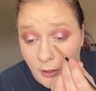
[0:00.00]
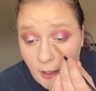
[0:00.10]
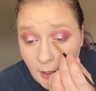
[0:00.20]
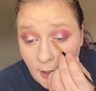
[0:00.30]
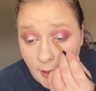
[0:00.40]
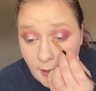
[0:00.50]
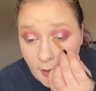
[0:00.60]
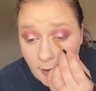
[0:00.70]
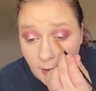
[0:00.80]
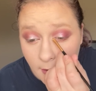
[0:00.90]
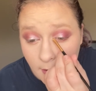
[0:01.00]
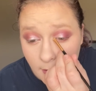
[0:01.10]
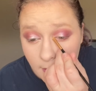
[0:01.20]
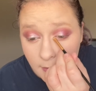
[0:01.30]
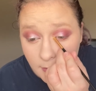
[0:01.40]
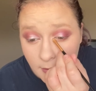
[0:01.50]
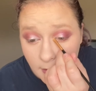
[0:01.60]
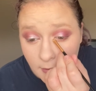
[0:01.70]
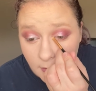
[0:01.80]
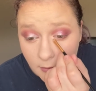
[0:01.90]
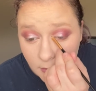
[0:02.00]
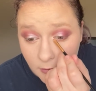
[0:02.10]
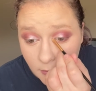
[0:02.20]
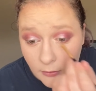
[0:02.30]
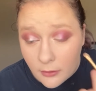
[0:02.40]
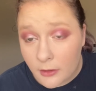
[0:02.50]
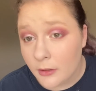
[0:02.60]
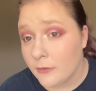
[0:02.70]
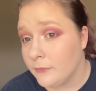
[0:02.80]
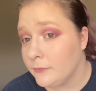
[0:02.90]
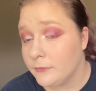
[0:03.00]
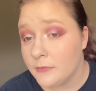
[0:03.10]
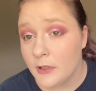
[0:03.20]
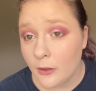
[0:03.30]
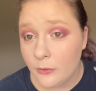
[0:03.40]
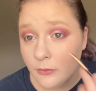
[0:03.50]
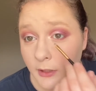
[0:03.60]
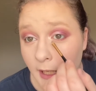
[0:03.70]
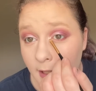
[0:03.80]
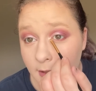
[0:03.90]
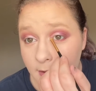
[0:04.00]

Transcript: And inner corner. Oh, that is